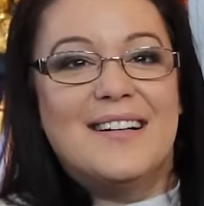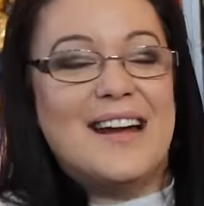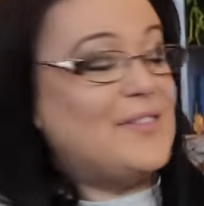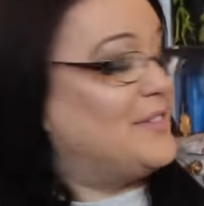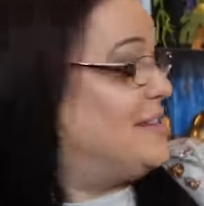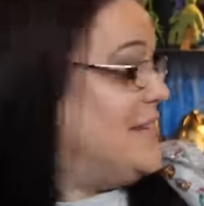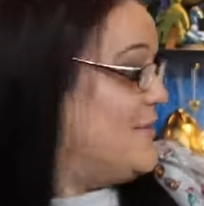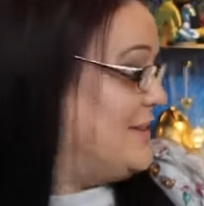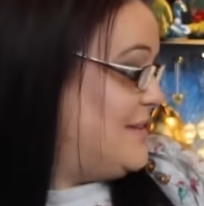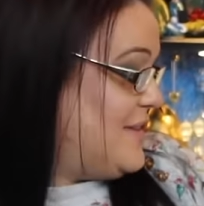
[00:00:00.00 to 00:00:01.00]
I have to
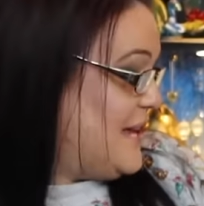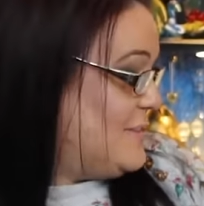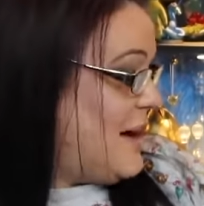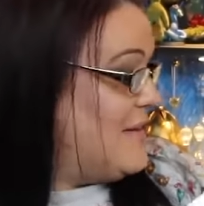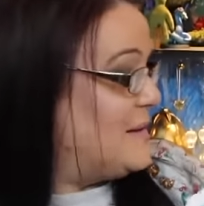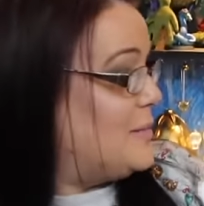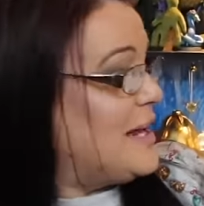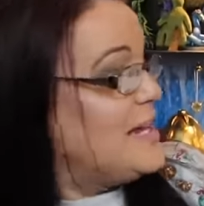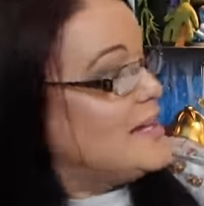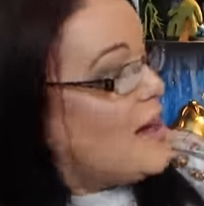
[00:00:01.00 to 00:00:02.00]
seriously think about this, but
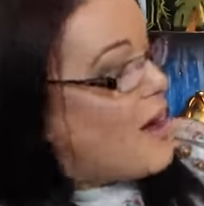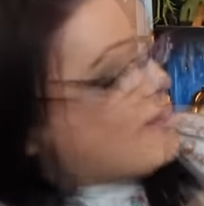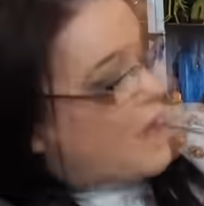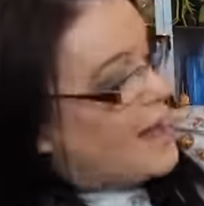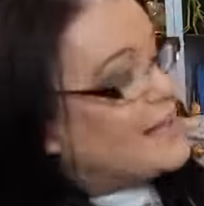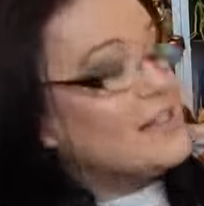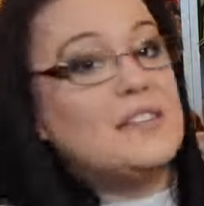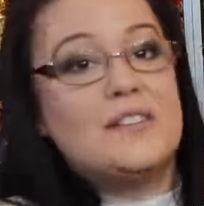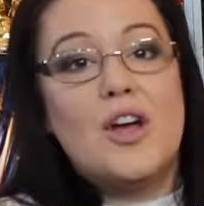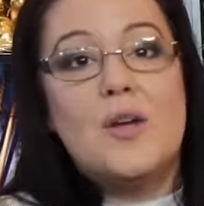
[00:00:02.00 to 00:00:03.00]
I love, I can
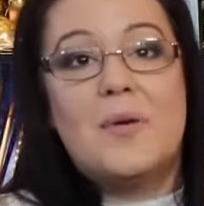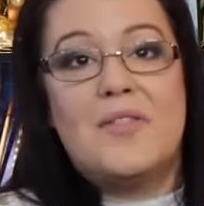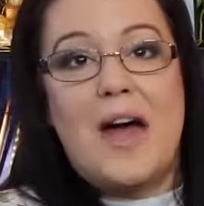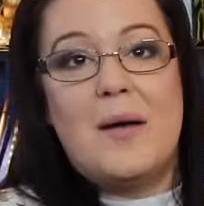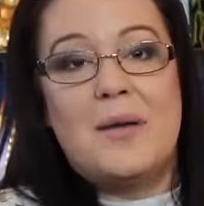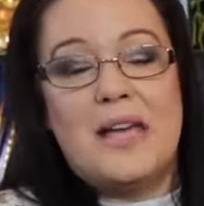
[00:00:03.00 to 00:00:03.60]
so put them